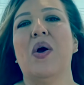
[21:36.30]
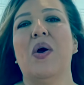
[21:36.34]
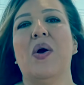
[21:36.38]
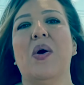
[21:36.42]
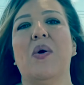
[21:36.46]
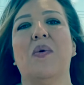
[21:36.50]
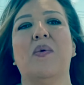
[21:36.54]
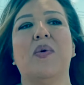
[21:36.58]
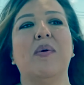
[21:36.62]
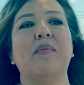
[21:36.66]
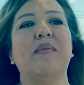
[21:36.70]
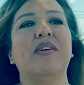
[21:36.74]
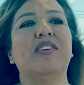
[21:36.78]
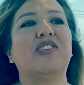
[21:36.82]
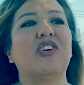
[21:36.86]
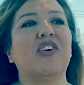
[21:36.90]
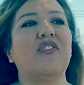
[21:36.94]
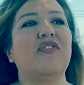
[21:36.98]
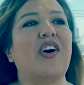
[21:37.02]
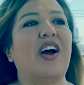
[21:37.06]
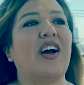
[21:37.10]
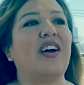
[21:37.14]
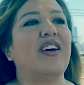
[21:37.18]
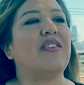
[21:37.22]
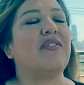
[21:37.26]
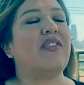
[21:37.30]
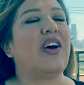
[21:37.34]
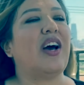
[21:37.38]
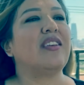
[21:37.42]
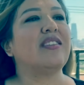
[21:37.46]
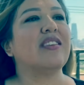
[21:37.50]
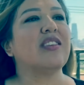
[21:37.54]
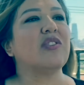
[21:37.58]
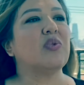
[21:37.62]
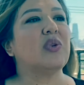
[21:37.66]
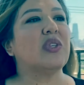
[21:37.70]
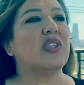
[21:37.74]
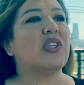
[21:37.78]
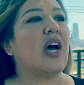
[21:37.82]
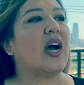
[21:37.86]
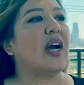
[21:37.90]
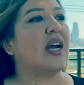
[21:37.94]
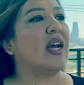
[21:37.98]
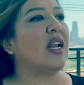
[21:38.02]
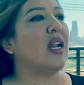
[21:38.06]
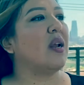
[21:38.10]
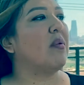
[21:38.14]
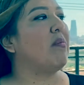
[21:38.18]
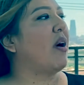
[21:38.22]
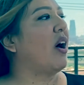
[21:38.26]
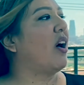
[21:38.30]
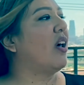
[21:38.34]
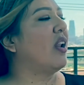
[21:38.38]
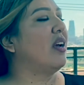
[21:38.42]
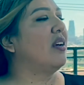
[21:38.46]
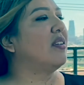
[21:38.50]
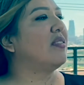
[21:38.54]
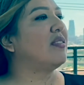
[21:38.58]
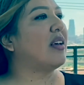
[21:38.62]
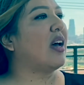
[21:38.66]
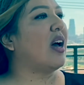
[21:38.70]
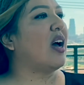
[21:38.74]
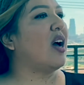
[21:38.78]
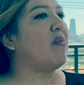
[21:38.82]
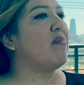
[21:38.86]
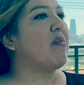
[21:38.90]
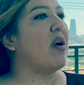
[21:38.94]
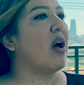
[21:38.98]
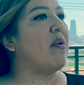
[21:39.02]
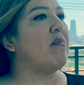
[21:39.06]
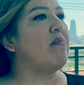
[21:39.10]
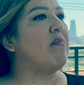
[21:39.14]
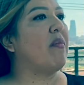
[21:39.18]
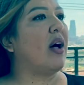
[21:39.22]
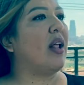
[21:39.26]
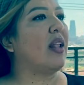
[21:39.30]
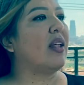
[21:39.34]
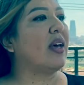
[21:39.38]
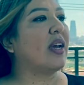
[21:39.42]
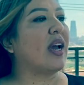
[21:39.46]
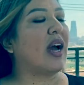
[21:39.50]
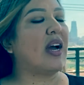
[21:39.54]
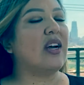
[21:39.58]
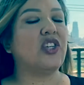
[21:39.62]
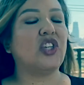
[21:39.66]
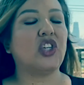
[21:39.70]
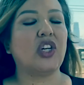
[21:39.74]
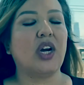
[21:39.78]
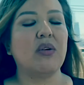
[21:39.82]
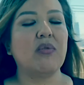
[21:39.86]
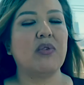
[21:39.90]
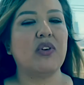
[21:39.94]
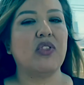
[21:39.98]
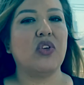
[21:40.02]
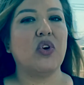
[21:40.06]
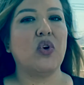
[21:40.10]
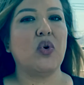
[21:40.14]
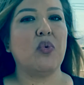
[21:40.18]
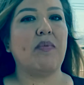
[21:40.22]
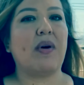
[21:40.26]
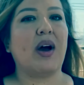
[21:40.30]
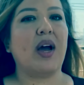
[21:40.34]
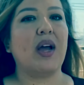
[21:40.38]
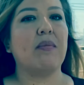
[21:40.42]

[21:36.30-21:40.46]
What Mr. Vásquez was talking about is, like I shared with you, my